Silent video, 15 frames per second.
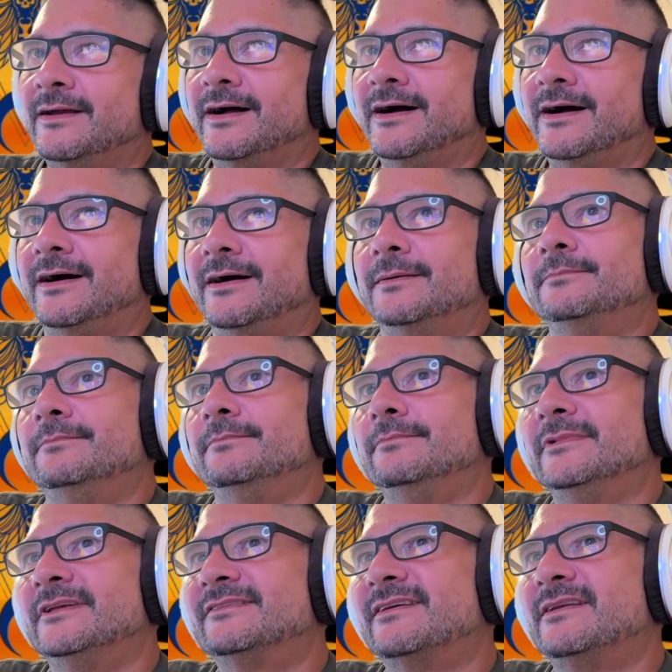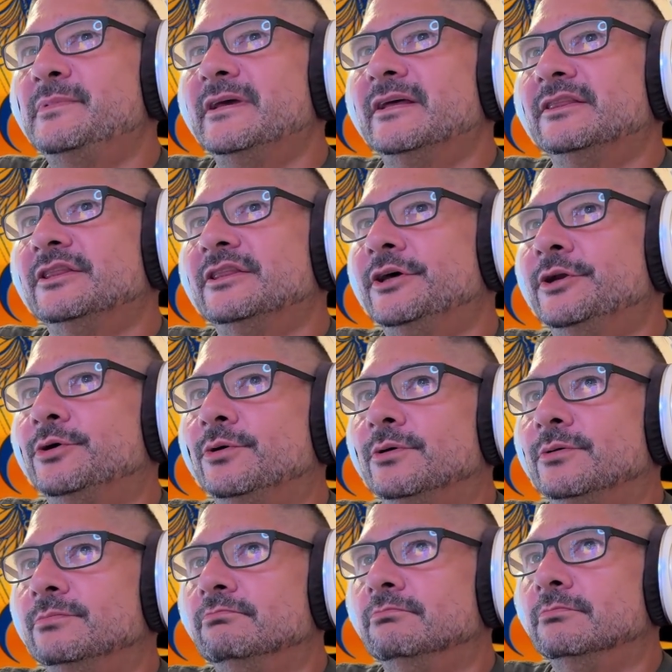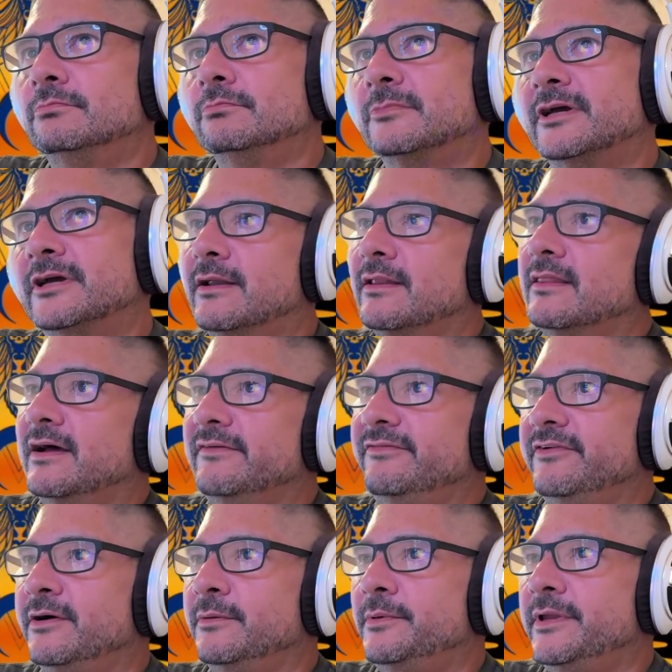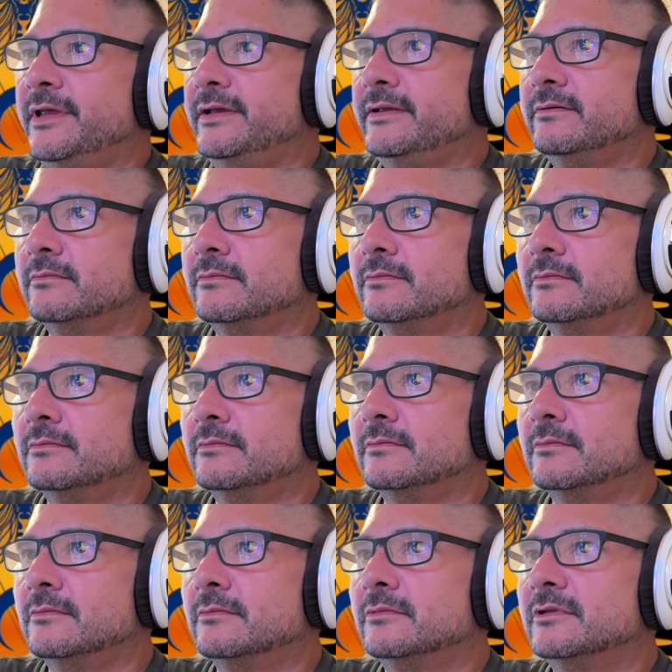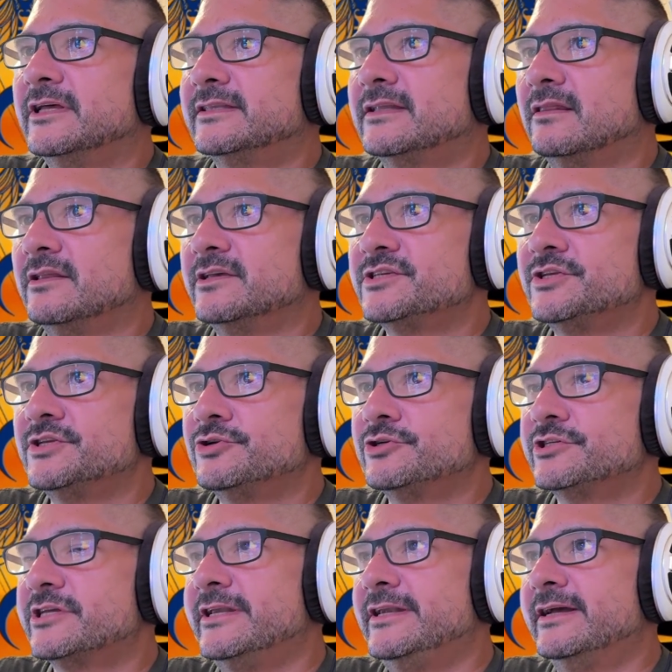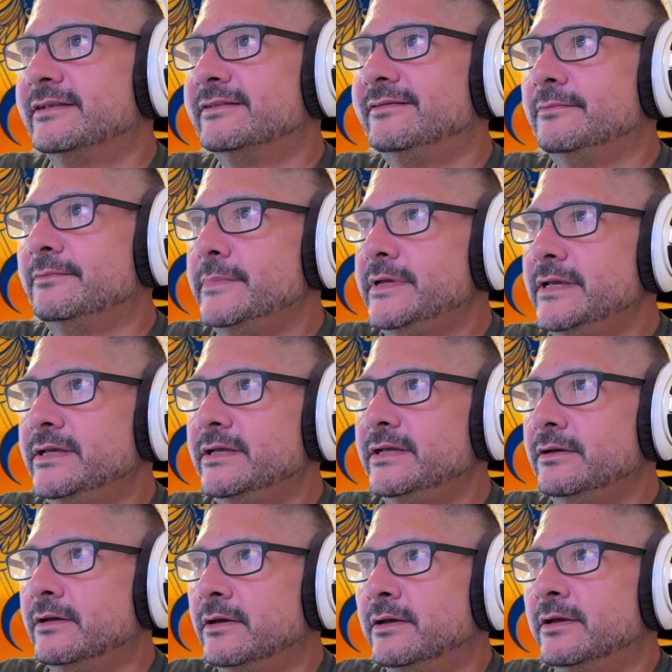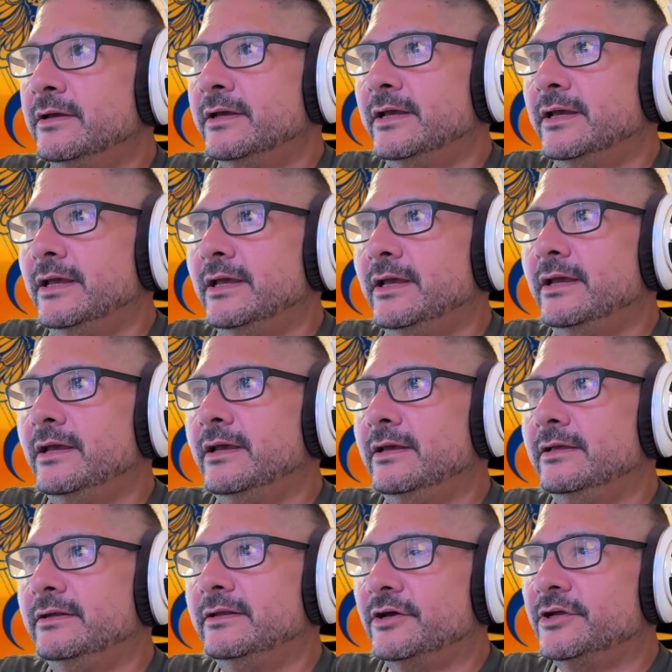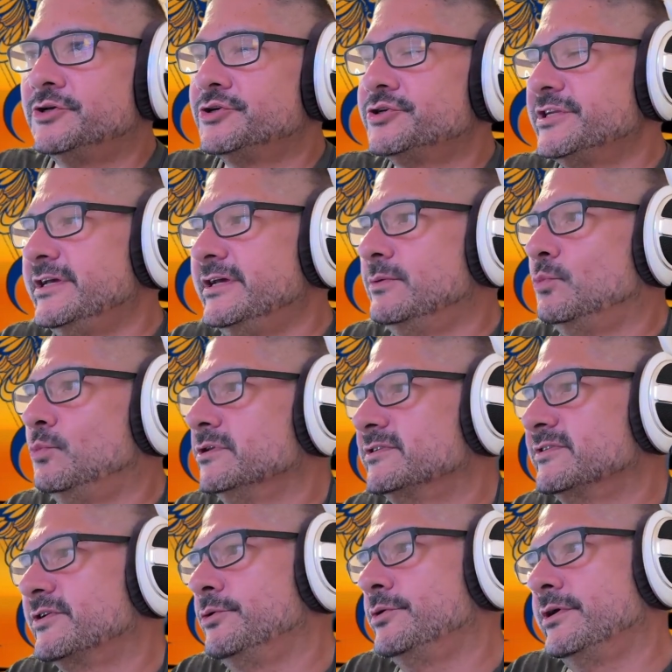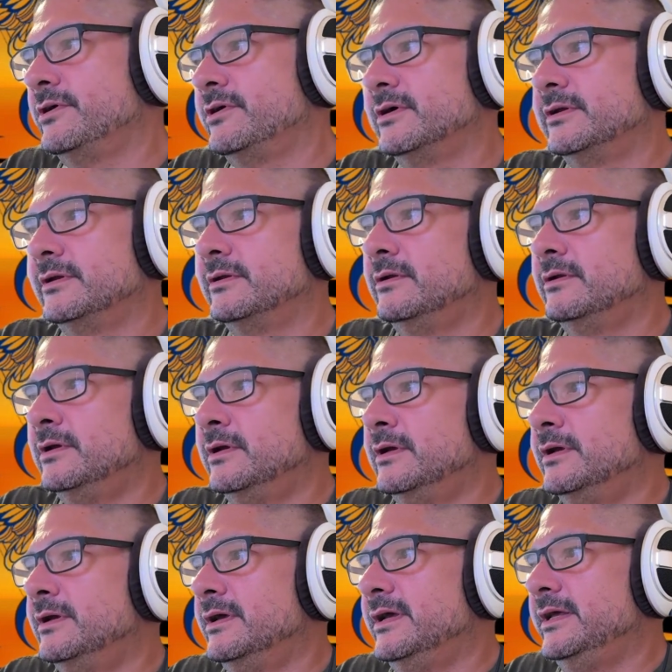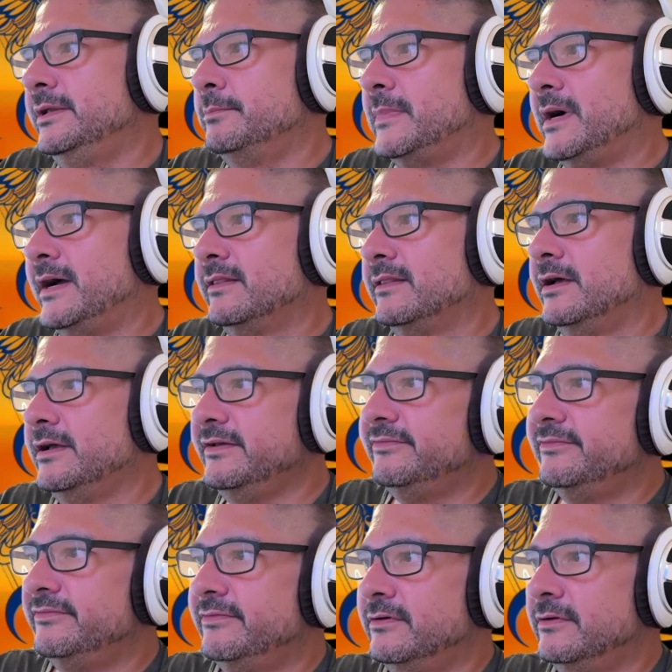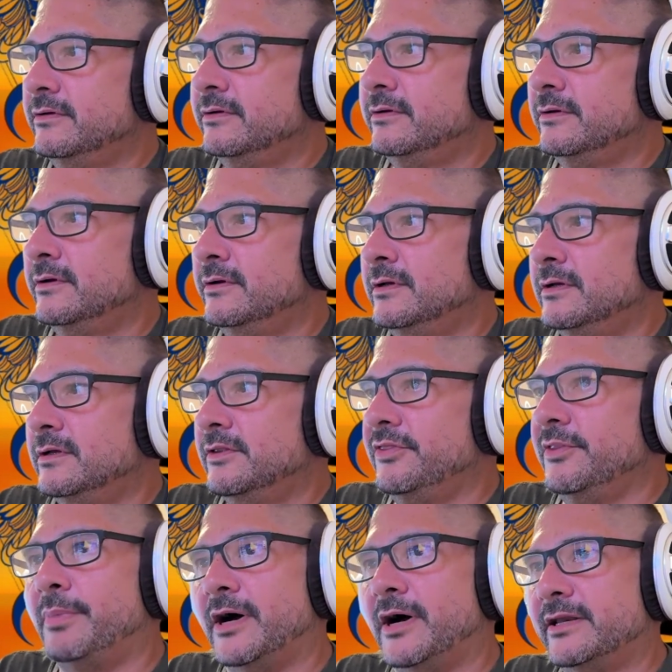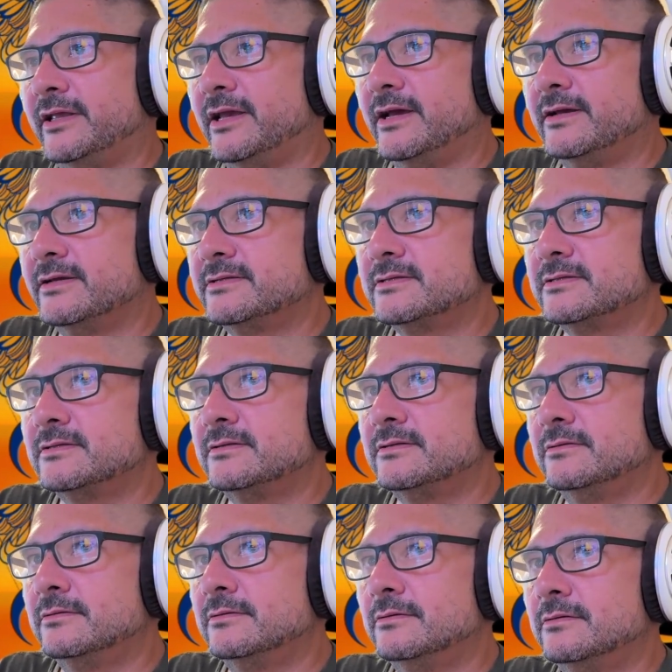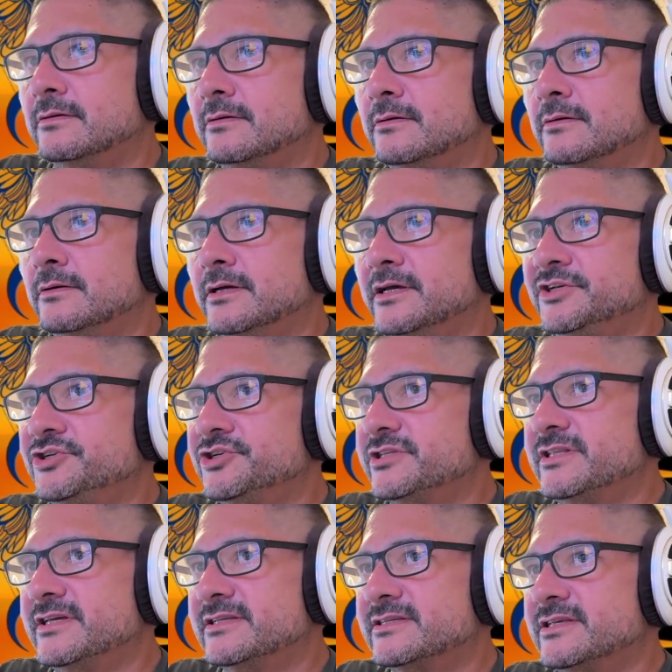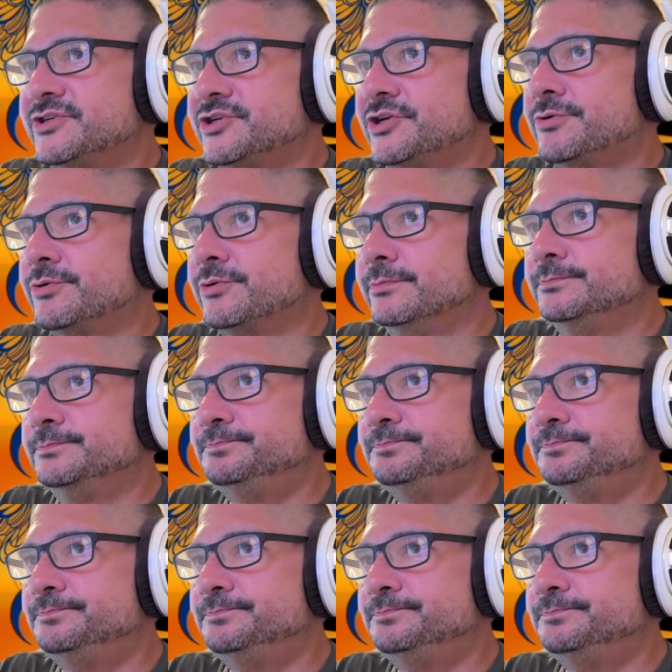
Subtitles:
It's going to be a little kind of life update, let the listeners connect to me and understand what's going on in my life, the podcast, and just things in general.